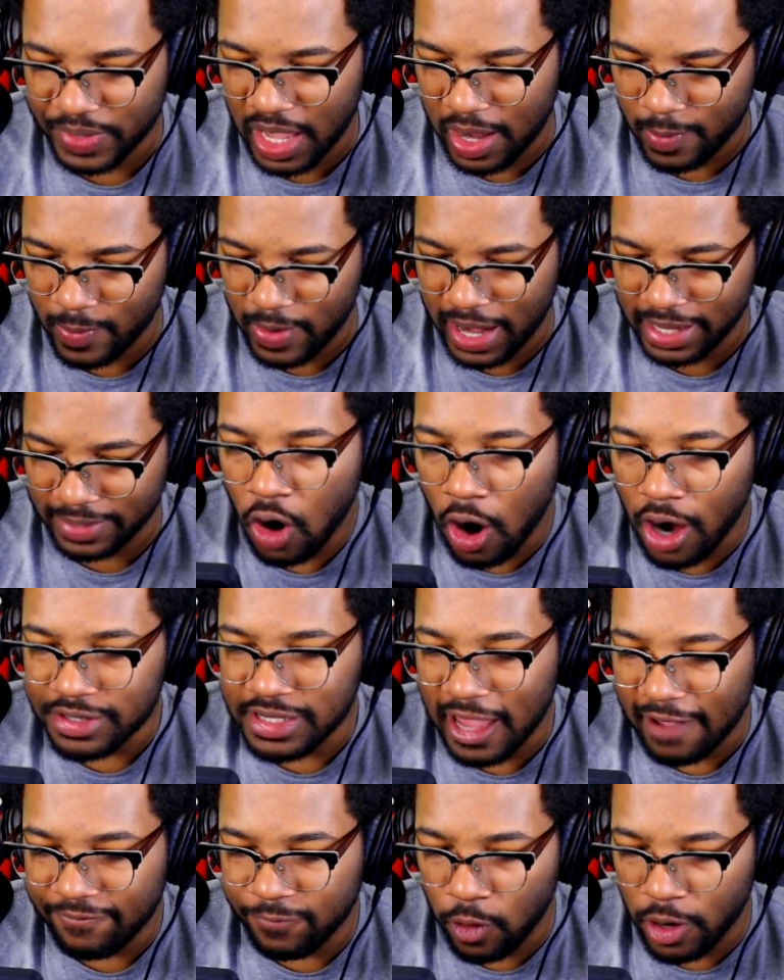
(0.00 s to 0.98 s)
All right. Cards
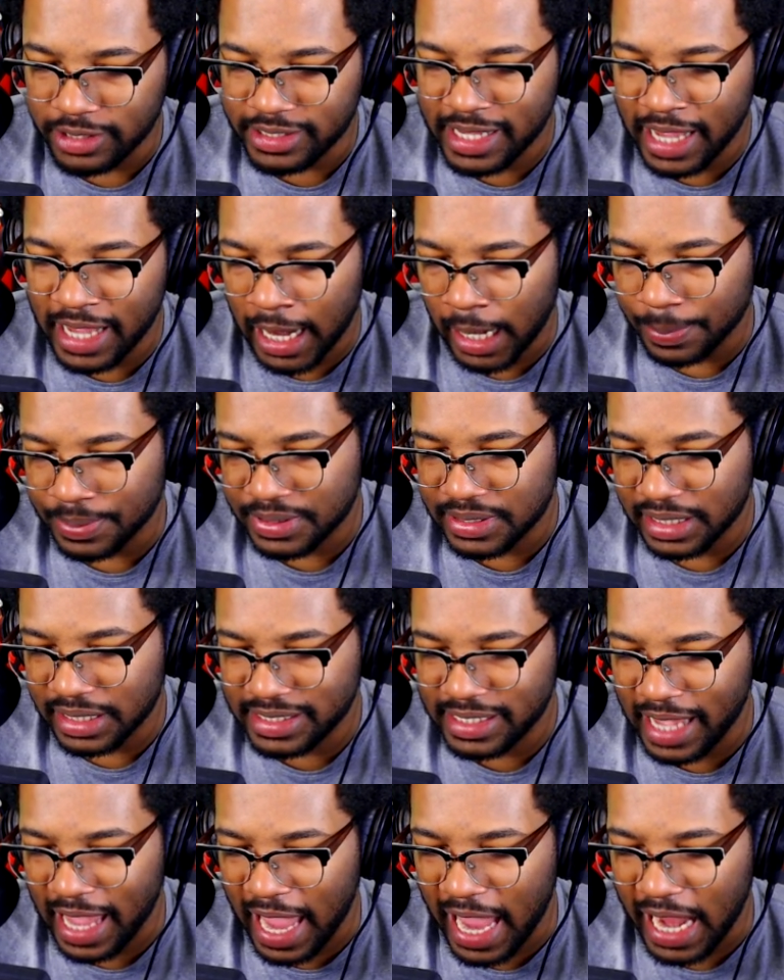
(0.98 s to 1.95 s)
have 4 types.
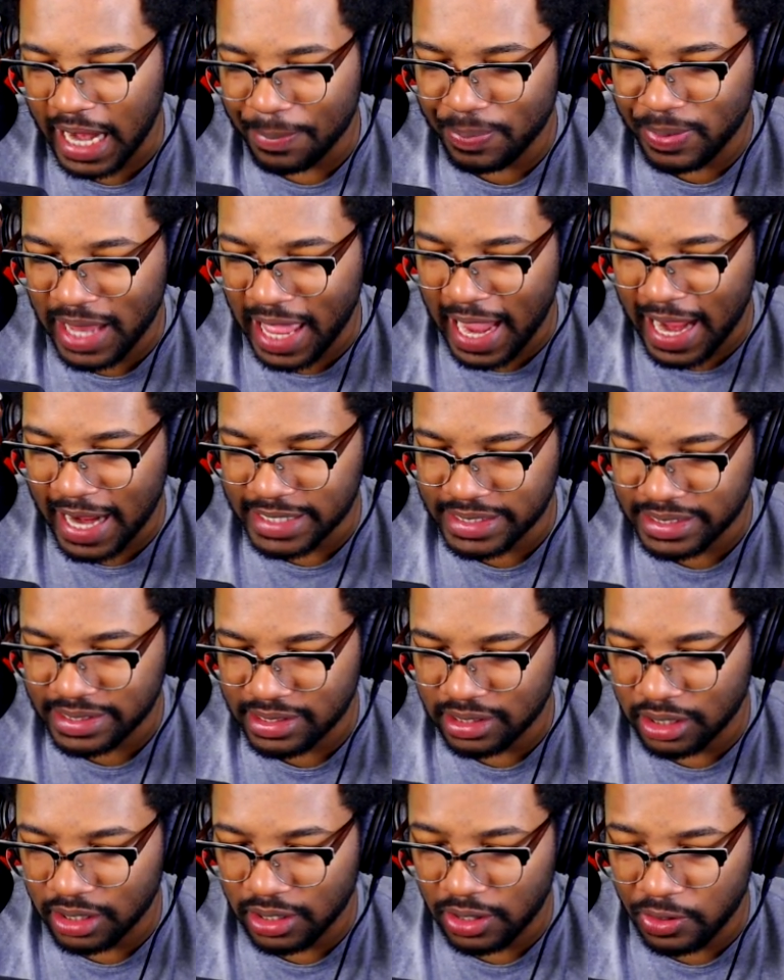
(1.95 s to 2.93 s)
Attack,
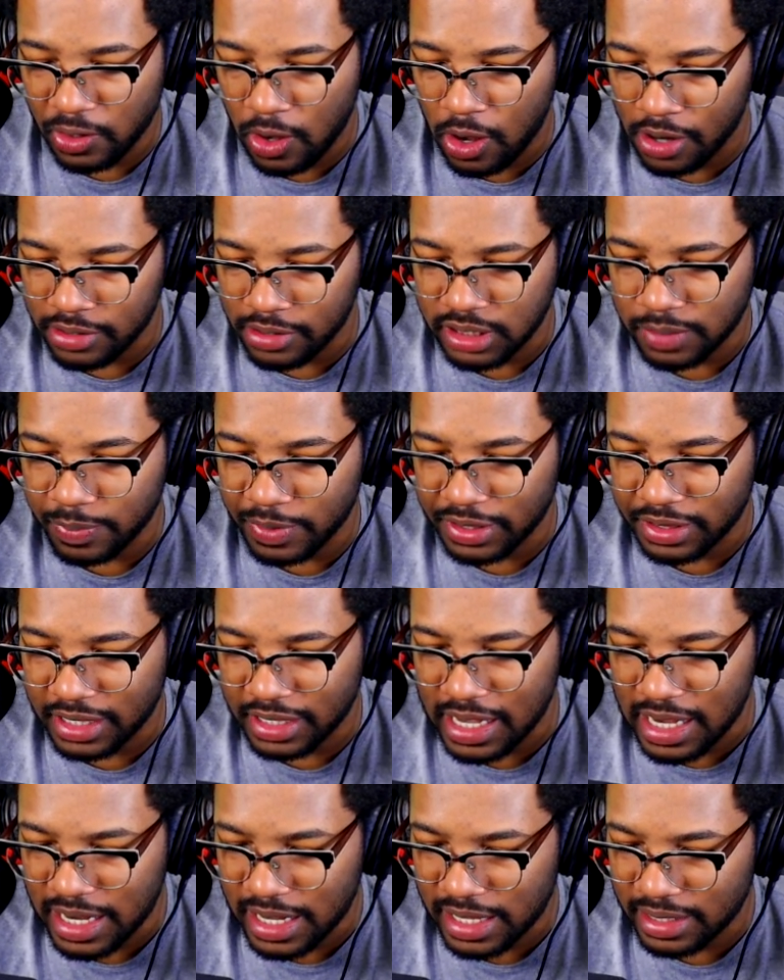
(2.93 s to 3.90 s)
blast, a little ultimate
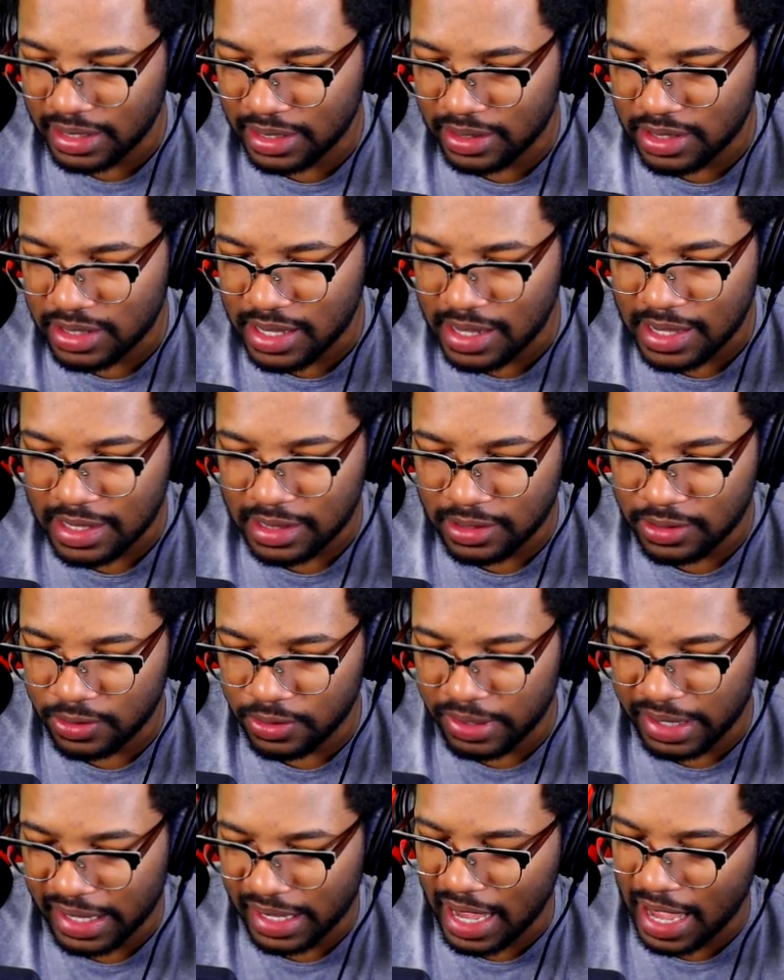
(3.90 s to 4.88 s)
thing, and that
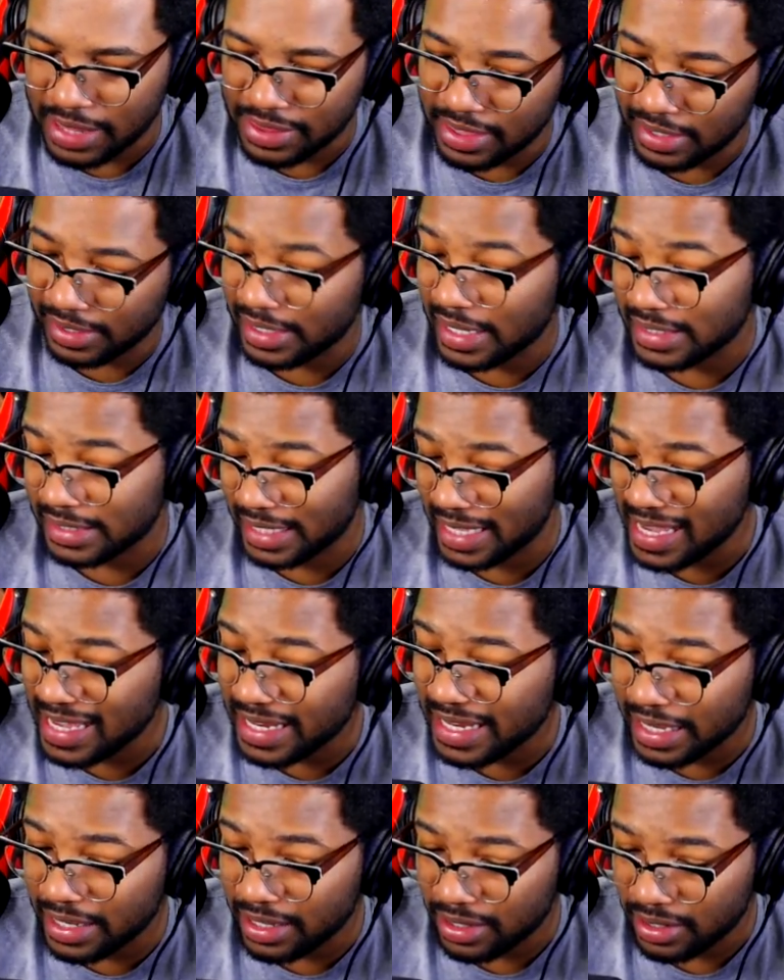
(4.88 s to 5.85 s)
little, I think that's
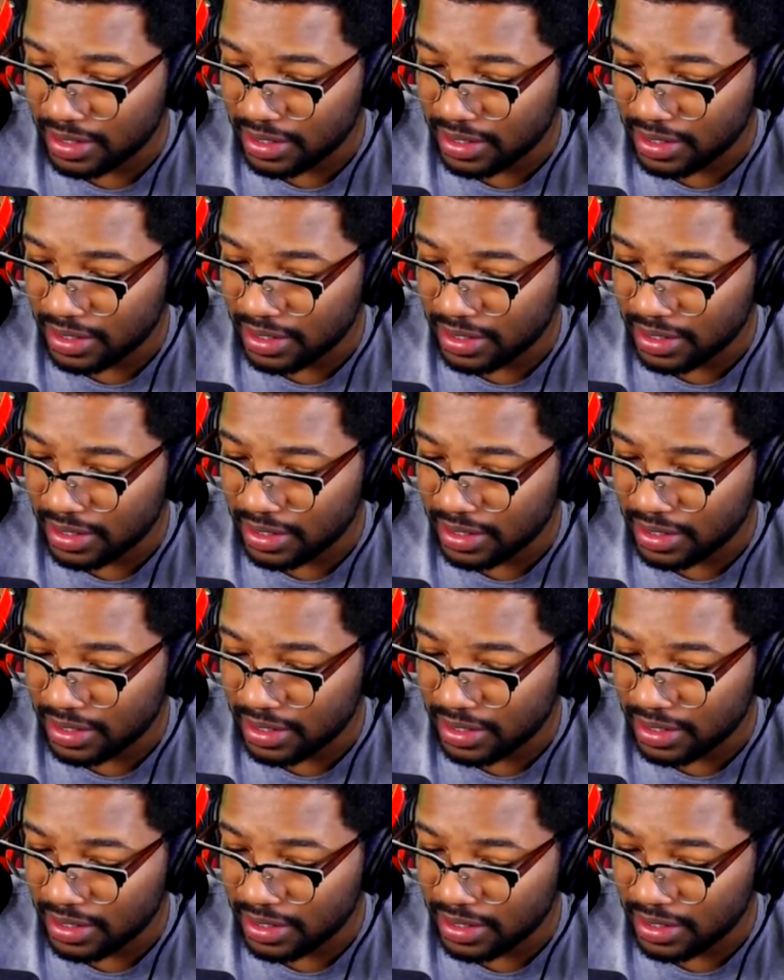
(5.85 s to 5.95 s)
healing.